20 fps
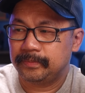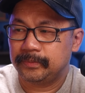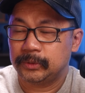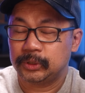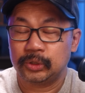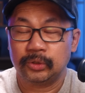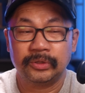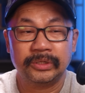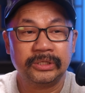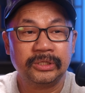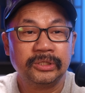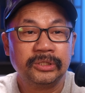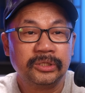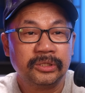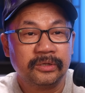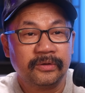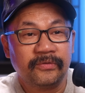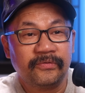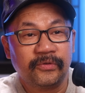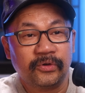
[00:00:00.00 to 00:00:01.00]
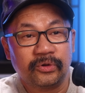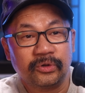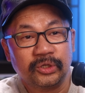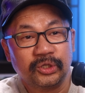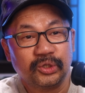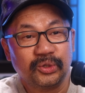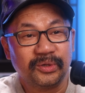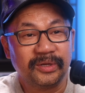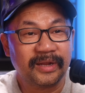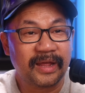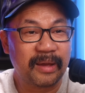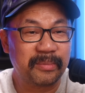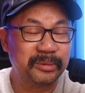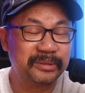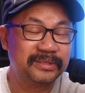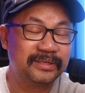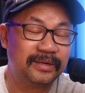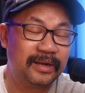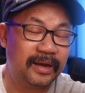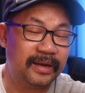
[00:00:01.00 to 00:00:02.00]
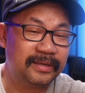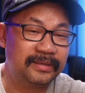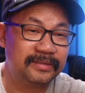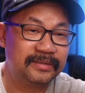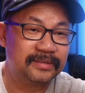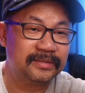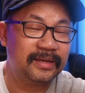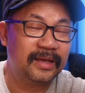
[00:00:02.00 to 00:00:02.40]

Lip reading: So this is a photo shoot in Hamilton Heights.